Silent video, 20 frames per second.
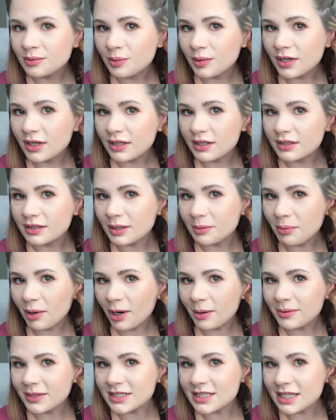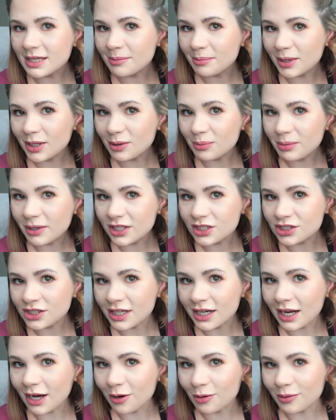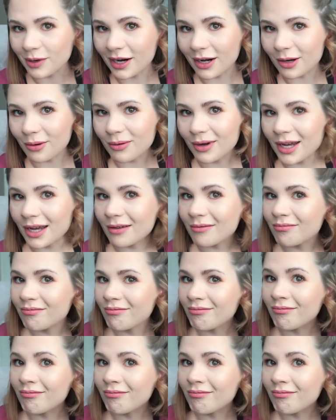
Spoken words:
Well, it probably did, but you brushed it out right away.